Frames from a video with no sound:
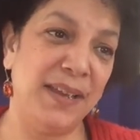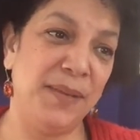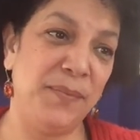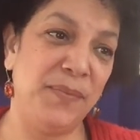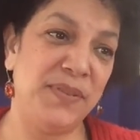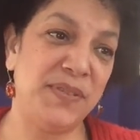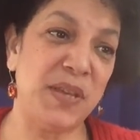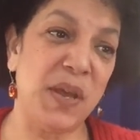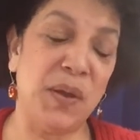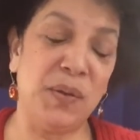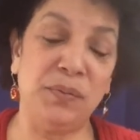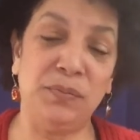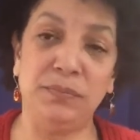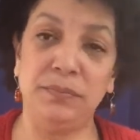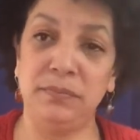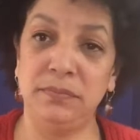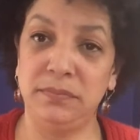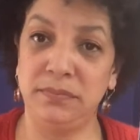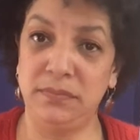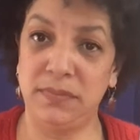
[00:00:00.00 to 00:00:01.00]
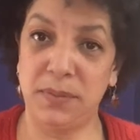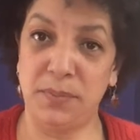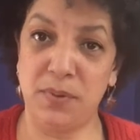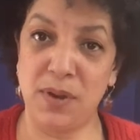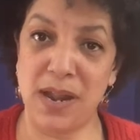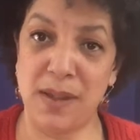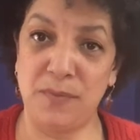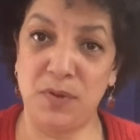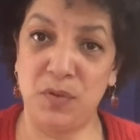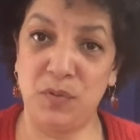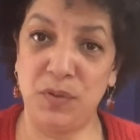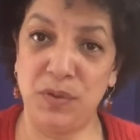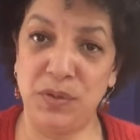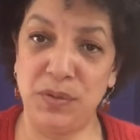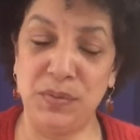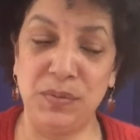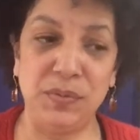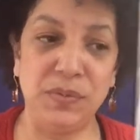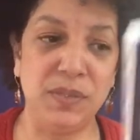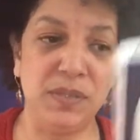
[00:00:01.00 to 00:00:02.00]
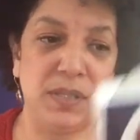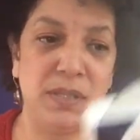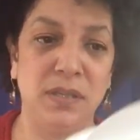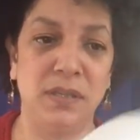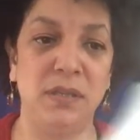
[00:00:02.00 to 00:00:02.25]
So, The Primal Wound,